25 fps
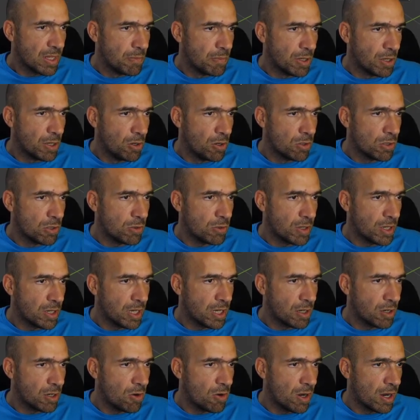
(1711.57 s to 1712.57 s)
because we
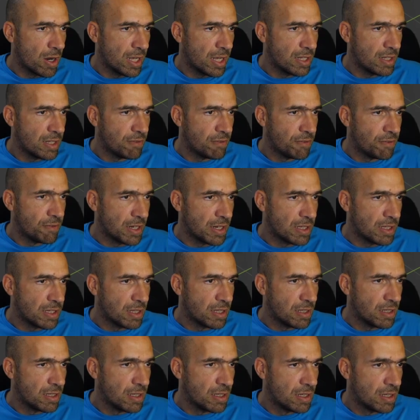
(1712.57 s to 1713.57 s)
can go ahead and fix
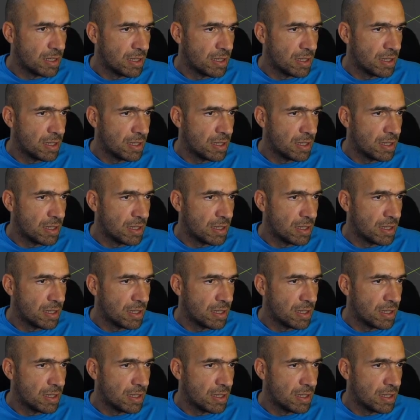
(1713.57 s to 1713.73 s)
it.